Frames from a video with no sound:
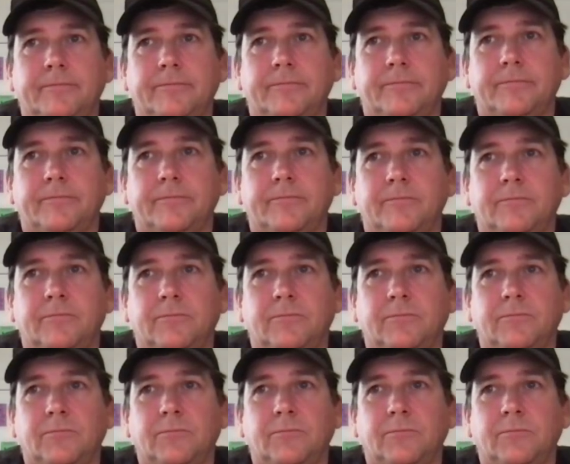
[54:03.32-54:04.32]

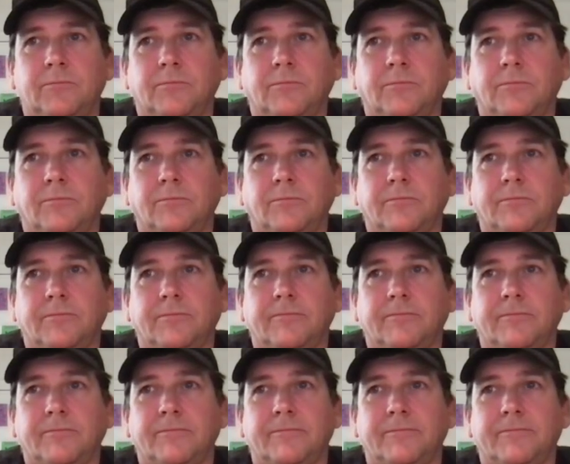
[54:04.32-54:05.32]

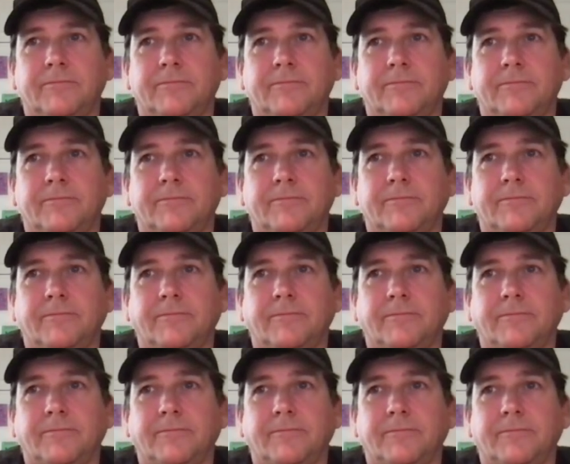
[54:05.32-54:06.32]

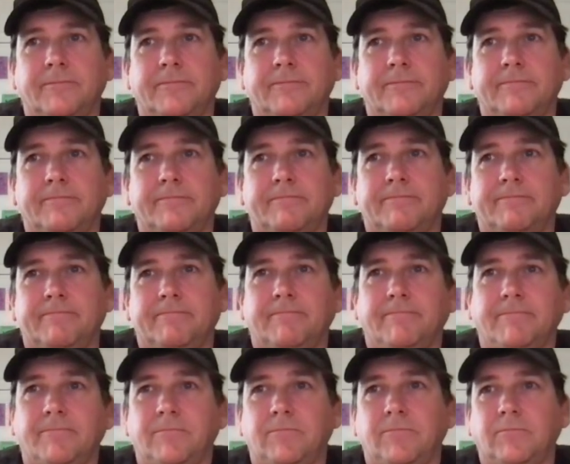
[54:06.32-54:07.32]

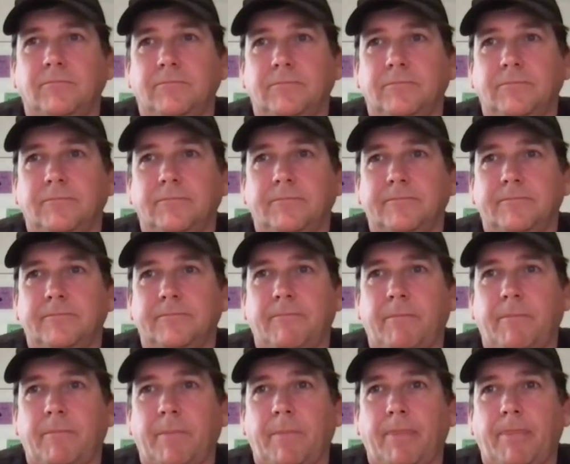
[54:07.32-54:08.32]

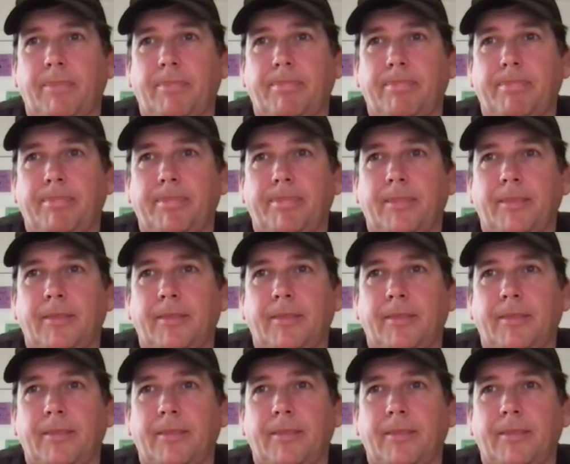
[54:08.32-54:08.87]
This person isn't speaking.